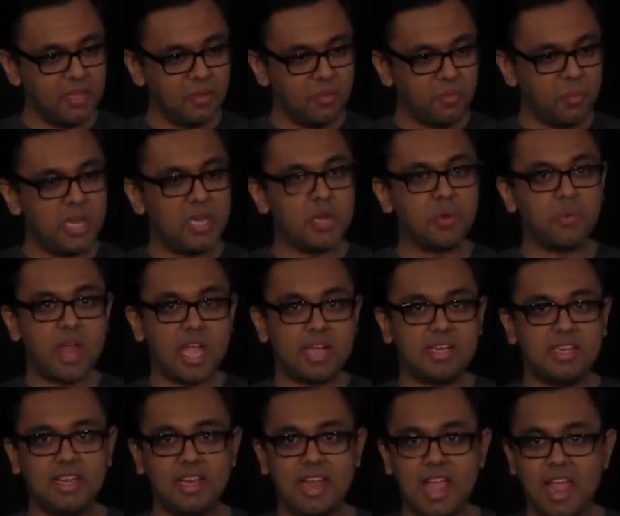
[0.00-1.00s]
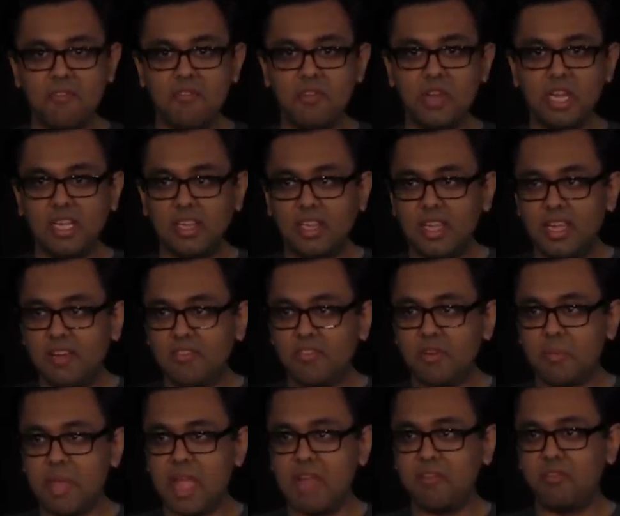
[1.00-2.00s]
redirected every click
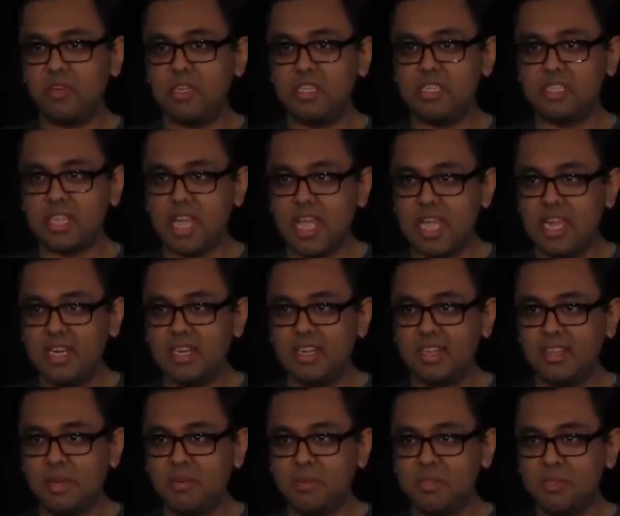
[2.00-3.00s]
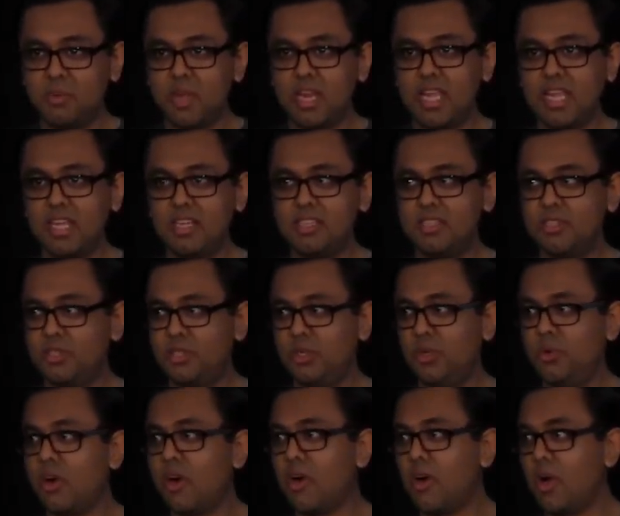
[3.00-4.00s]
from every site that was running us
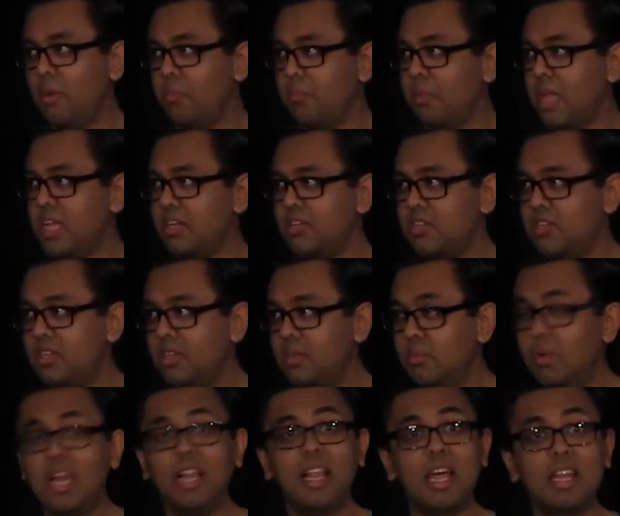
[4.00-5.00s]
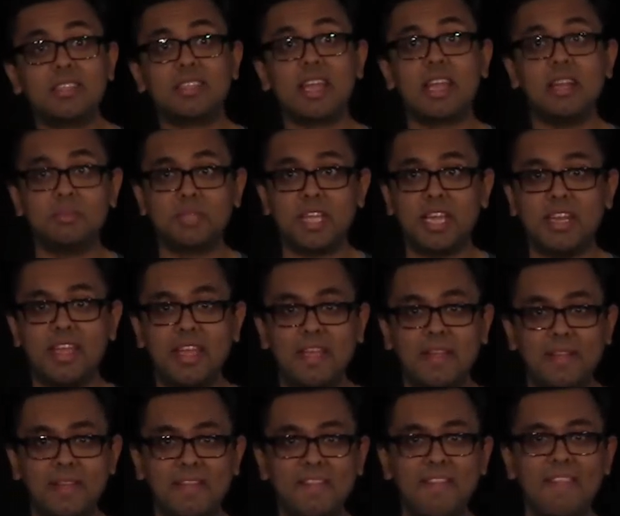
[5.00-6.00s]
to our homepage. We got a lot of signups that day.
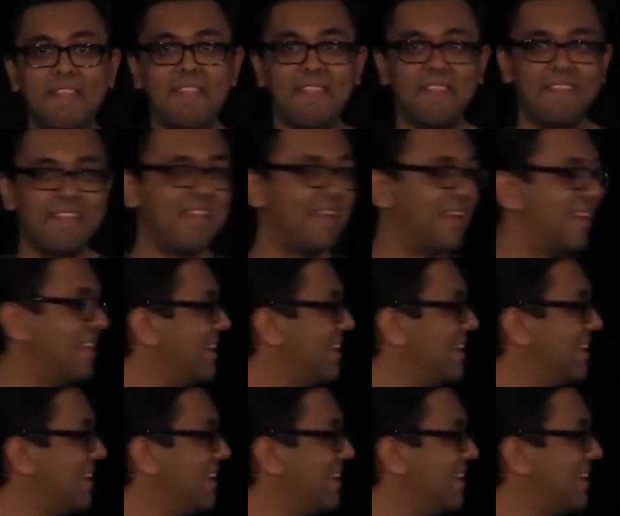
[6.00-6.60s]
Yeah.